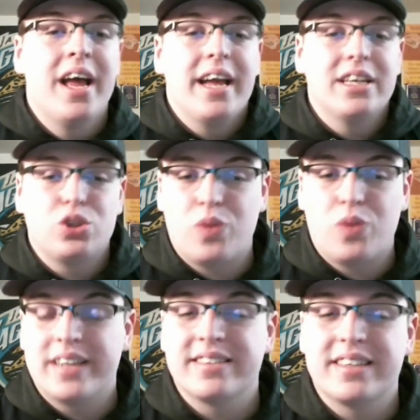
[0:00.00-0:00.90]
and
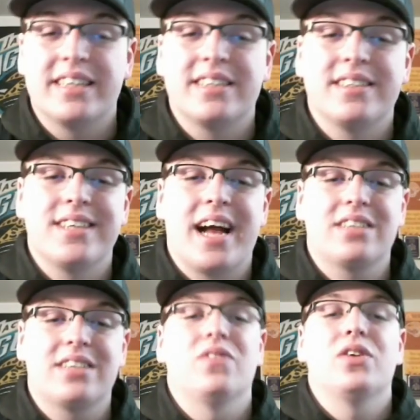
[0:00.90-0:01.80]
translate it to
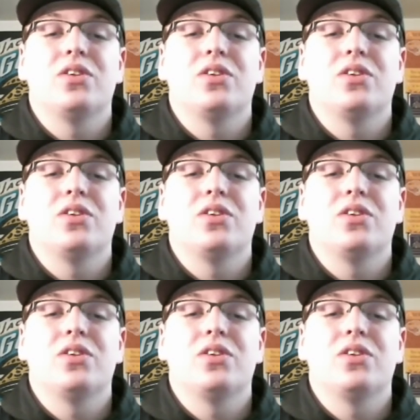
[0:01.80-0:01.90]
Jacksonville,